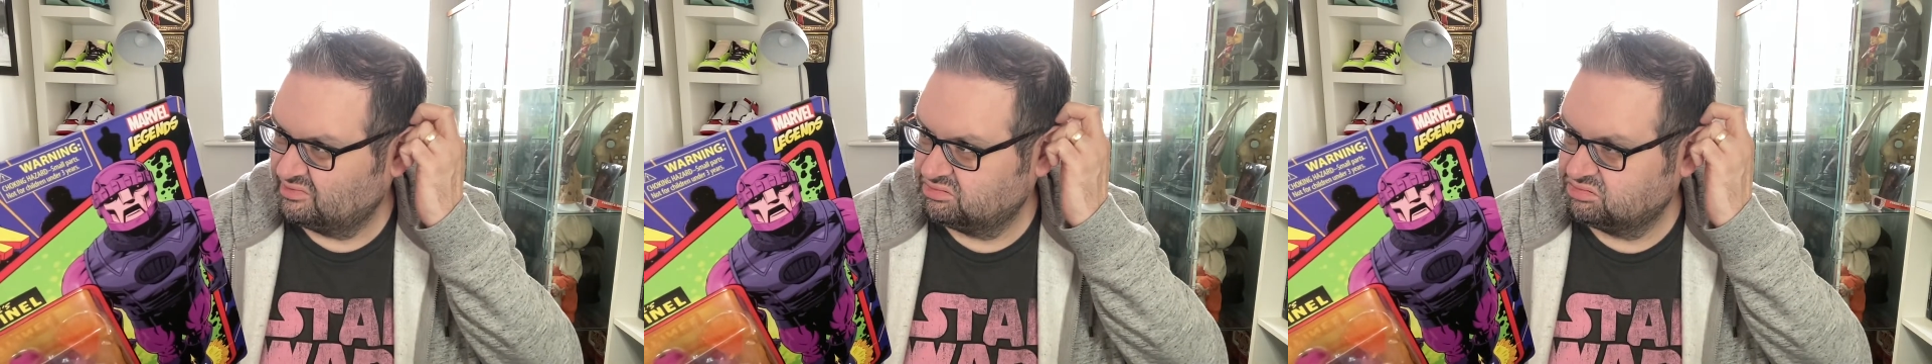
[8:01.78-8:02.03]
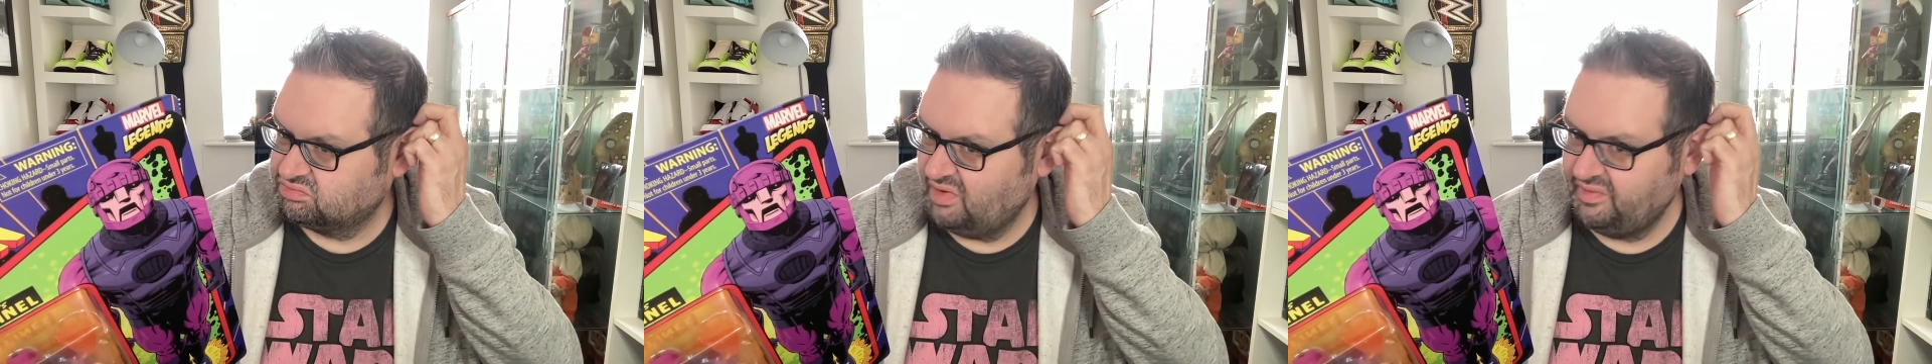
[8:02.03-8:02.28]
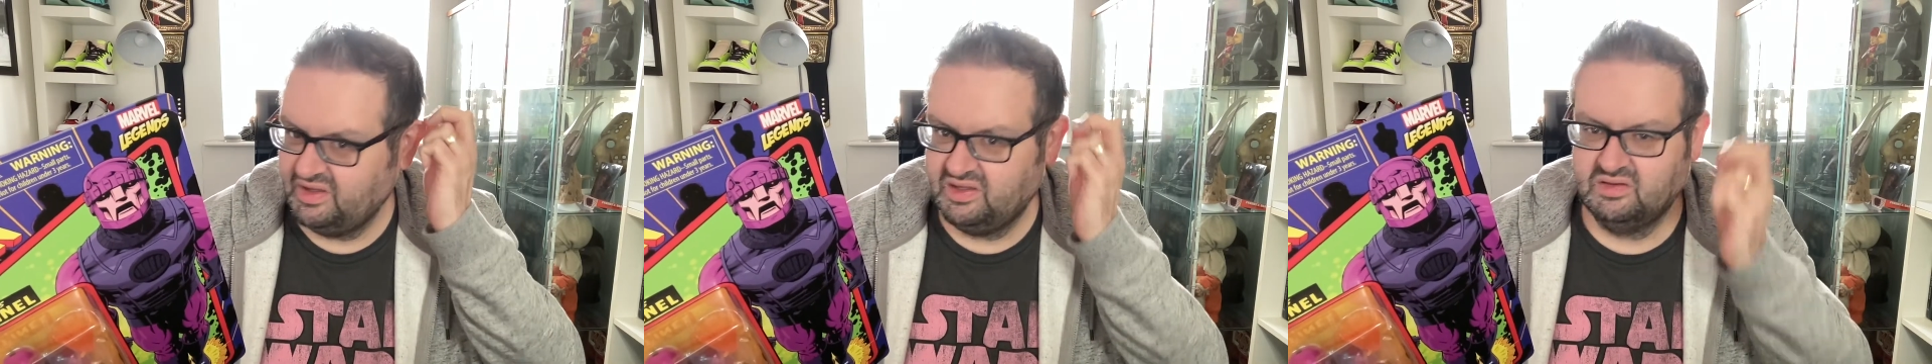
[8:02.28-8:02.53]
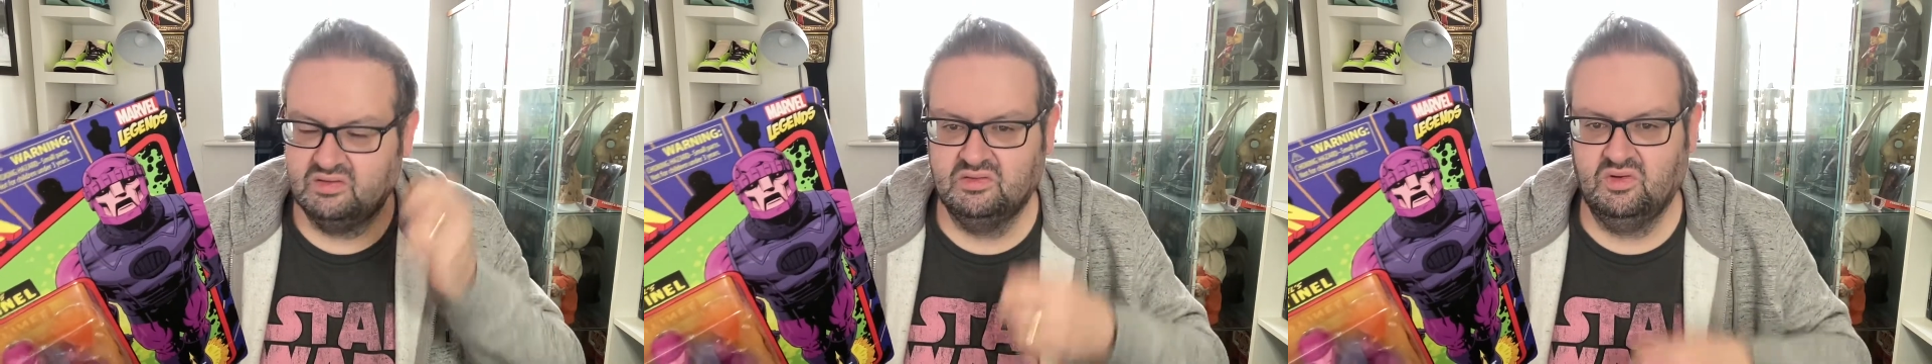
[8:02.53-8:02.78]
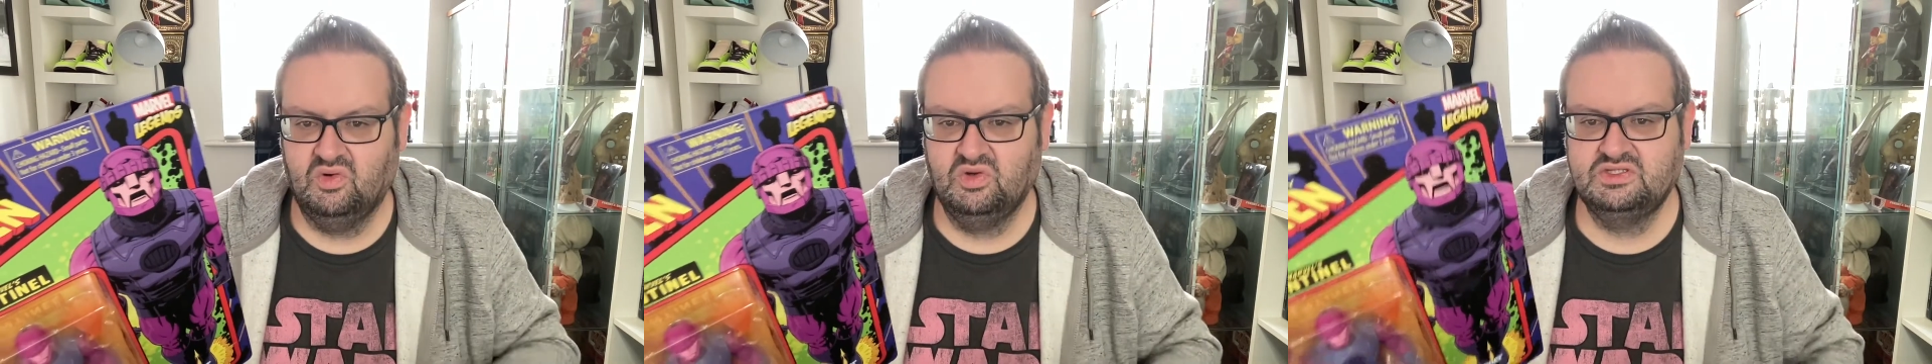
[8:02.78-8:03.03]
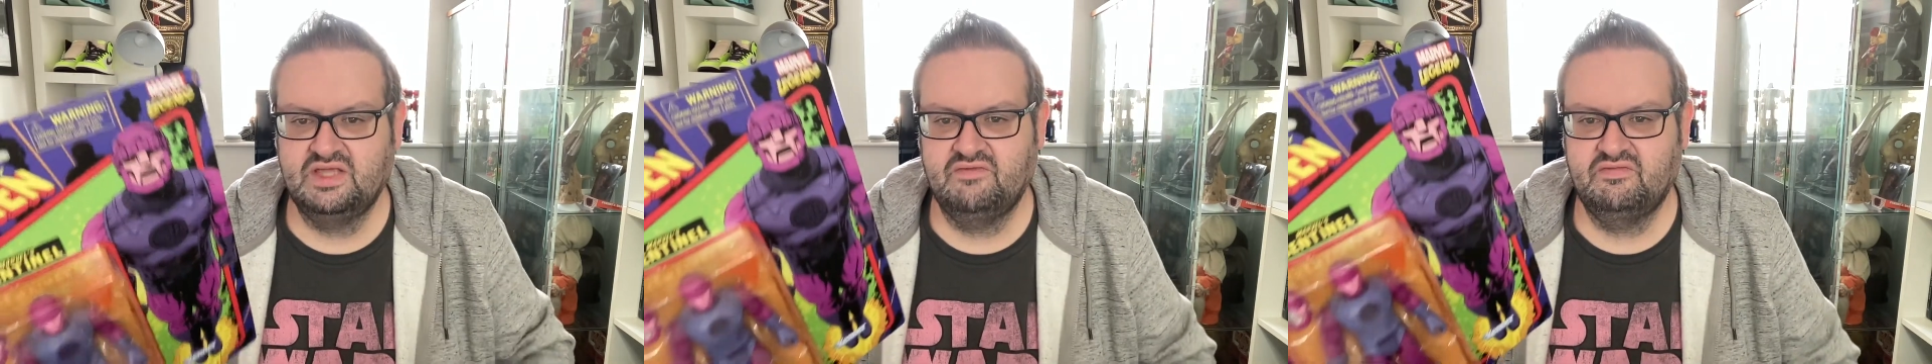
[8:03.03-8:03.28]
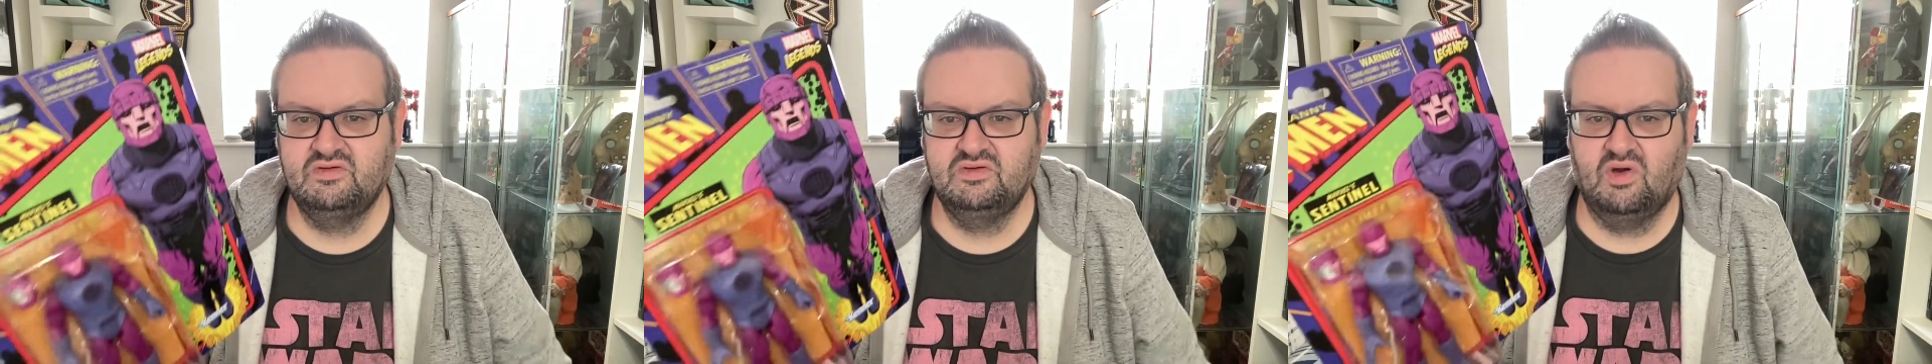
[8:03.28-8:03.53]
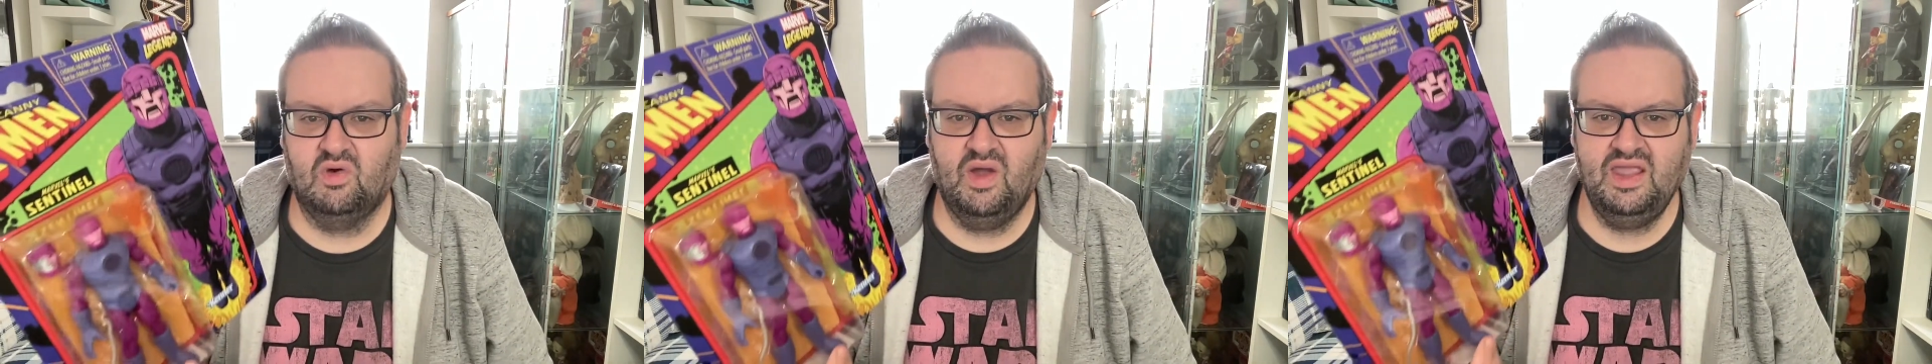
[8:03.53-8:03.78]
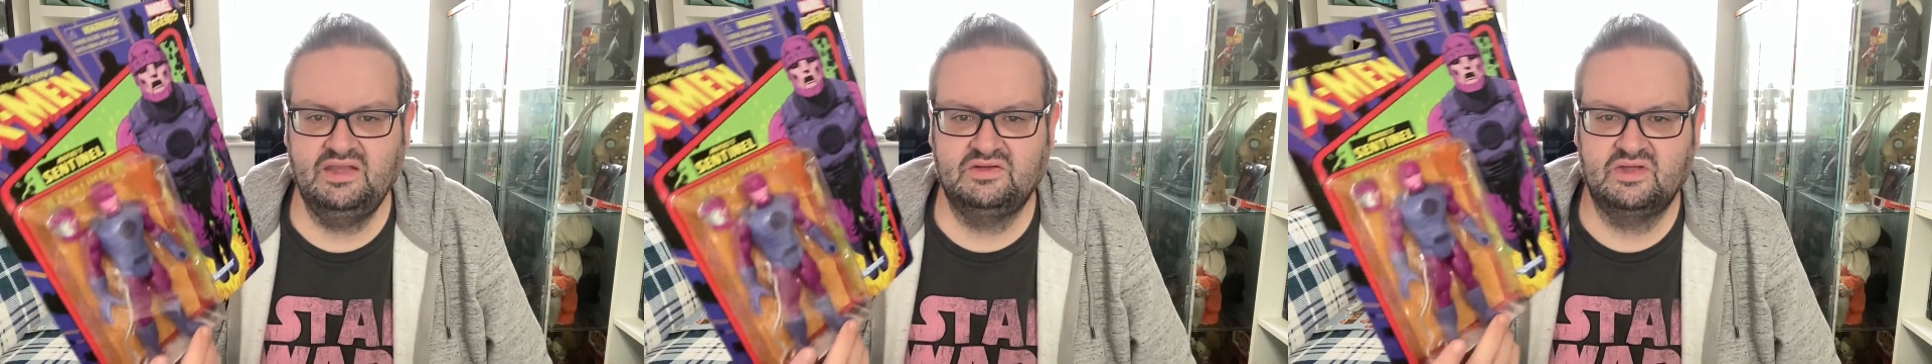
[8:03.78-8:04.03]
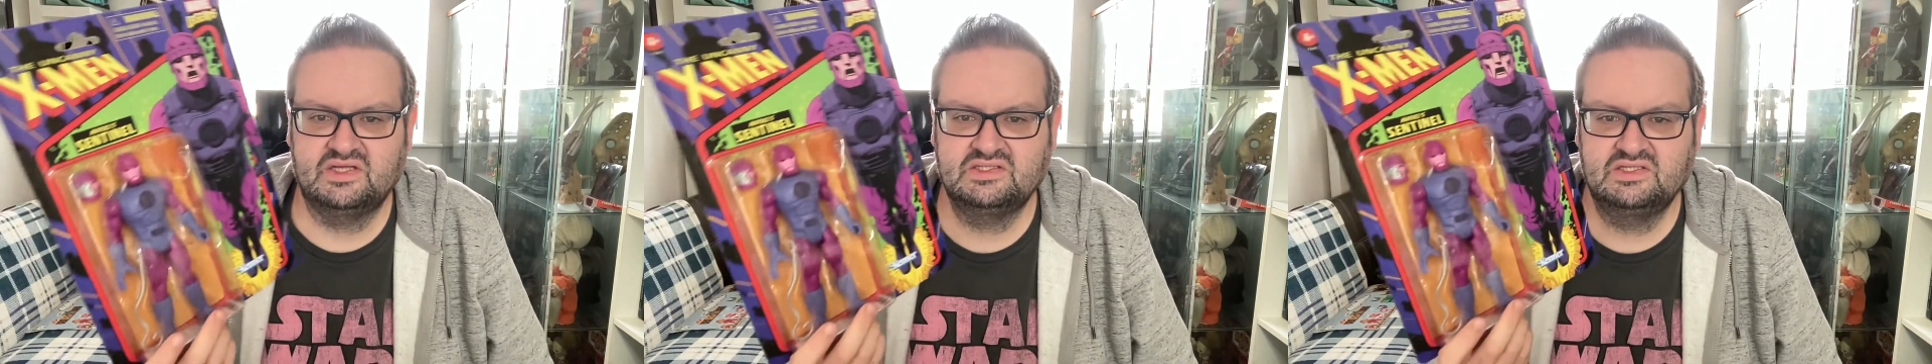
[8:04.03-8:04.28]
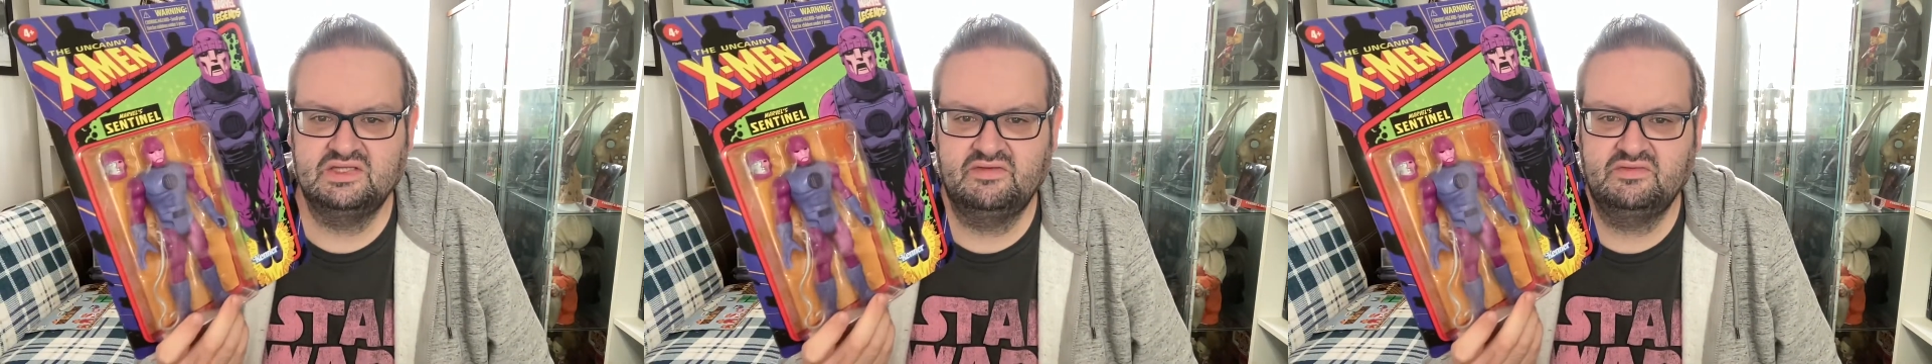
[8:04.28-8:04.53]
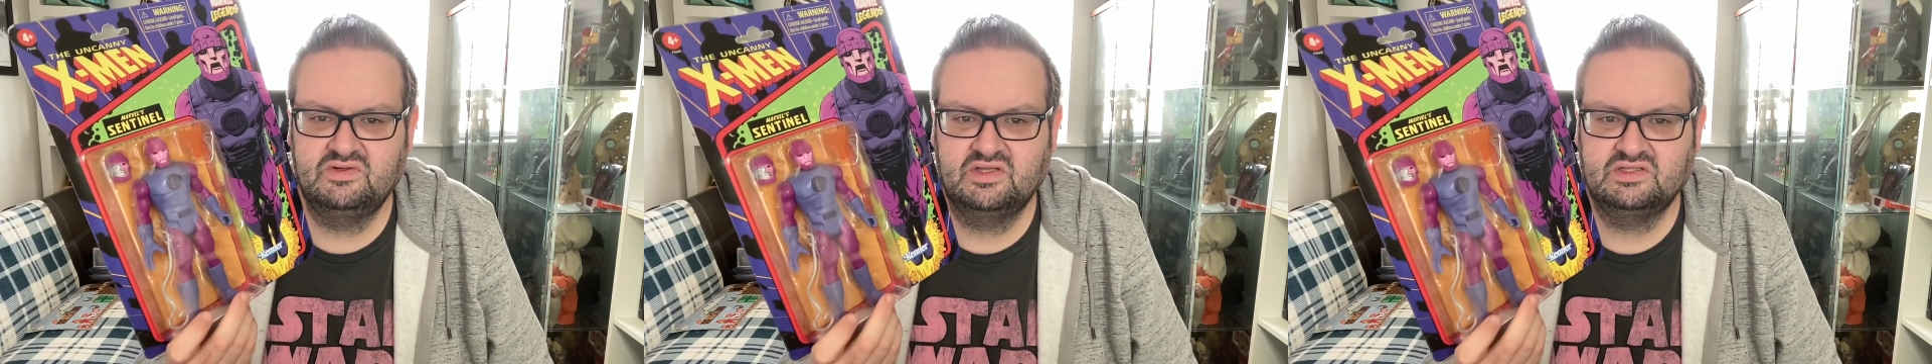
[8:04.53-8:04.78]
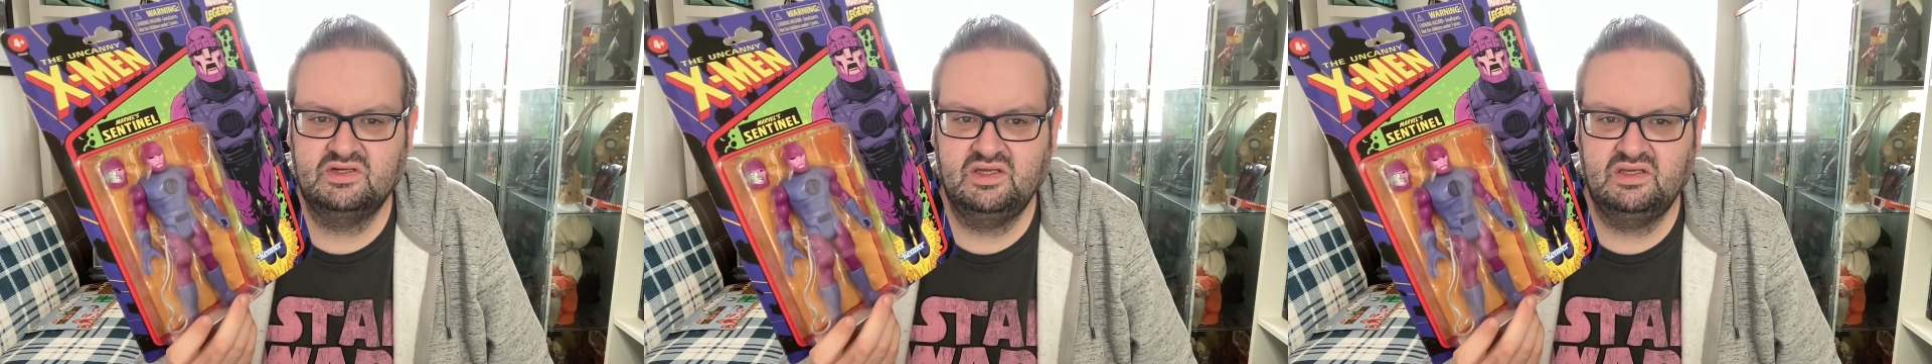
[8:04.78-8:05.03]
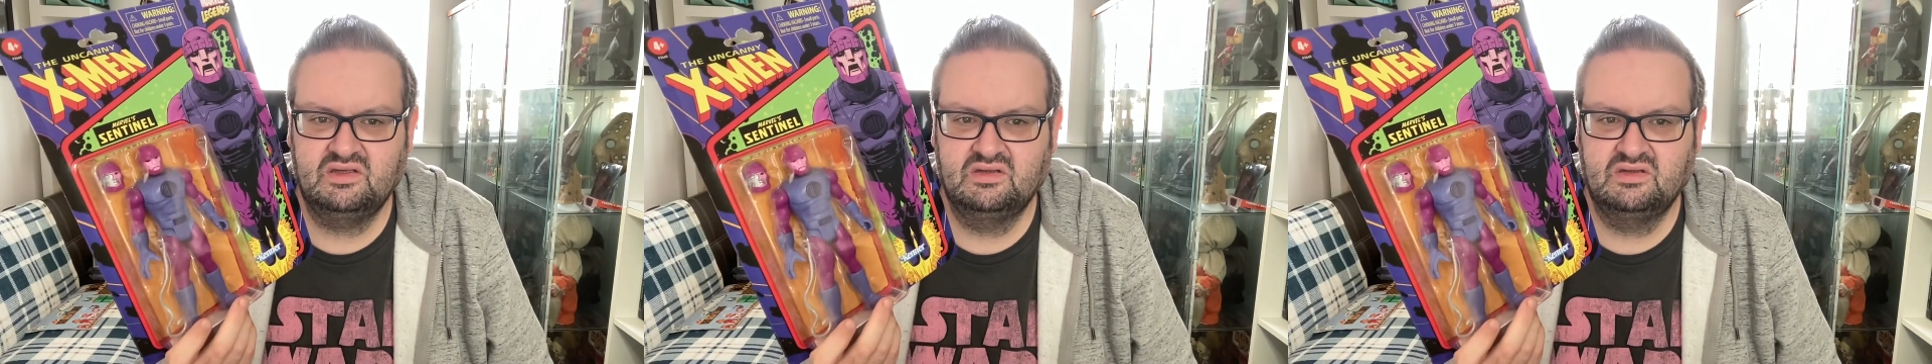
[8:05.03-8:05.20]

maybe 07, 08, 2007, 2008.